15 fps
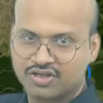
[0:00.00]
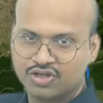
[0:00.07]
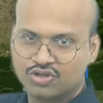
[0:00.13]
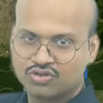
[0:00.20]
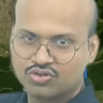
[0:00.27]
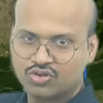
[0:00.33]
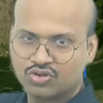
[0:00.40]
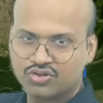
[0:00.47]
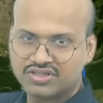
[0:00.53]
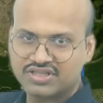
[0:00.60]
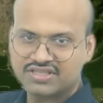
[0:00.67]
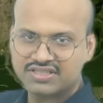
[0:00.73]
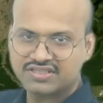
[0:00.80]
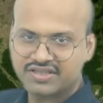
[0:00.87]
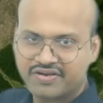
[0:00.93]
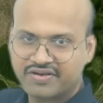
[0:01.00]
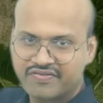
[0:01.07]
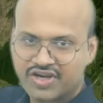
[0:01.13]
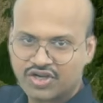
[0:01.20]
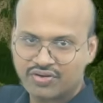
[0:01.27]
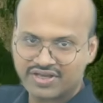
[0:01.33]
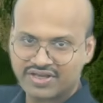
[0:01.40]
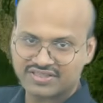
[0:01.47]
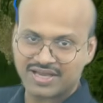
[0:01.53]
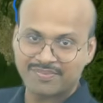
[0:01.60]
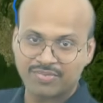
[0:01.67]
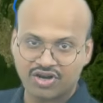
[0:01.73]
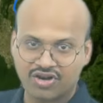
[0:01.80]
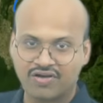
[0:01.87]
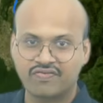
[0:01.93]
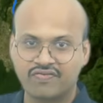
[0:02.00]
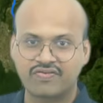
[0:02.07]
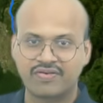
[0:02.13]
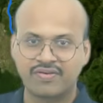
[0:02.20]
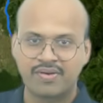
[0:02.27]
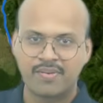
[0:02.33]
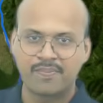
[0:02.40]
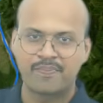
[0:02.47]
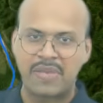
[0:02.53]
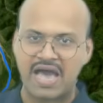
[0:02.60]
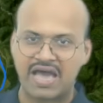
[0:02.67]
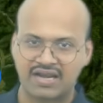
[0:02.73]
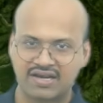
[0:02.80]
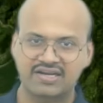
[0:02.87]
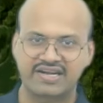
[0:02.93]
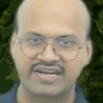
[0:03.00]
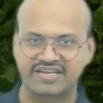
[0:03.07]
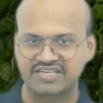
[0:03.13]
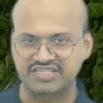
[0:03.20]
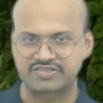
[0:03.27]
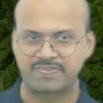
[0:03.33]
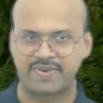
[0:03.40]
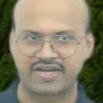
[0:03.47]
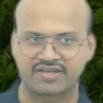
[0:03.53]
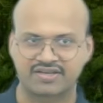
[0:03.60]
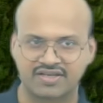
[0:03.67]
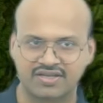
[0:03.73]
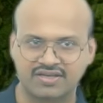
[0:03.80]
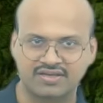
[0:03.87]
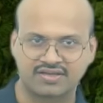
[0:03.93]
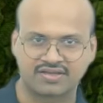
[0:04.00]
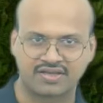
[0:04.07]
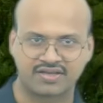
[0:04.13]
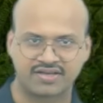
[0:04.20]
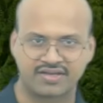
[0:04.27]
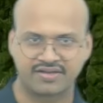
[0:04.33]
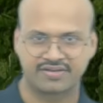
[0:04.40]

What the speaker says: So this is a very good example of parallel drainage pattern in India.